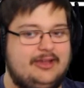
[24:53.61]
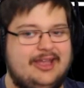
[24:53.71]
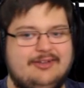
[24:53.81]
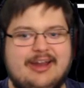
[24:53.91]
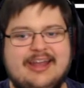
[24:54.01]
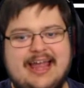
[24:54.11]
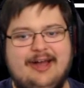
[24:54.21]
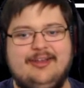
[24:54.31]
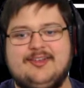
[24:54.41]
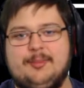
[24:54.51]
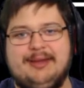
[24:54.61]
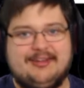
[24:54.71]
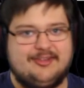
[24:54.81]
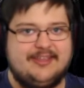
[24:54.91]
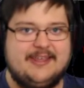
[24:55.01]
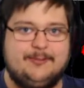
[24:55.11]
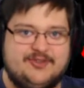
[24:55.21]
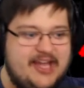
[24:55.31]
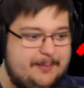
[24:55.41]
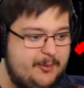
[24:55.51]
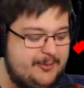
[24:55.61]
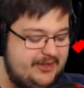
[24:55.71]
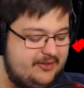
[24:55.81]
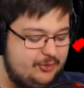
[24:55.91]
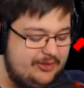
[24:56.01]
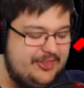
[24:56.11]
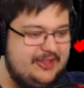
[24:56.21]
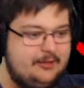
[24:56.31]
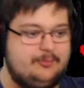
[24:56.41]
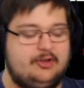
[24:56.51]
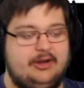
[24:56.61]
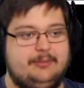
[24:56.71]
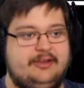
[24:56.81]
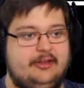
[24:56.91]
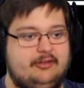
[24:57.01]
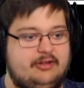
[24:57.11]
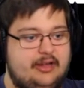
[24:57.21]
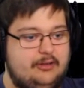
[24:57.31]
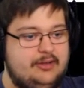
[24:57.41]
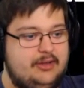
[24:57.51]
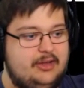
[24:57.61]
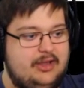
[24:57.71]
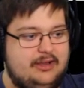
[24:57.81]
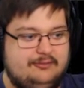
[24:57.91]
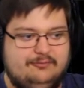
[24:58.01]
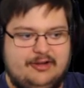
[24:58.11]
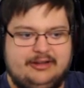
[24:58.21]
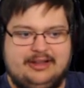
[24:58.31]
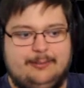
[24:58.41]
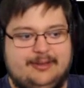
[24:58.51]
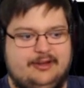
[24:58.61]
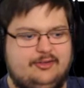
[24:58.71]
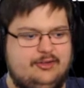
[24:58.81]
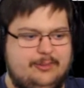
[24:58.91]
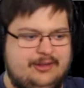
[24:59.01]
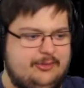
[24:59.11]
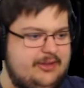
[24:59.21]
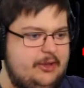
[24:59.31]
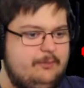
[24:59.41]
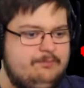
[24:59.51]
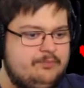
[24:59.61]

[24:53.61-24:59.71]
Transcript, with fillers: And right now, he's the bastard that keeps stopping me. So I think... I'm sorry, I'm yelling right now. Uh, very loud in my ears, so it makes me yell.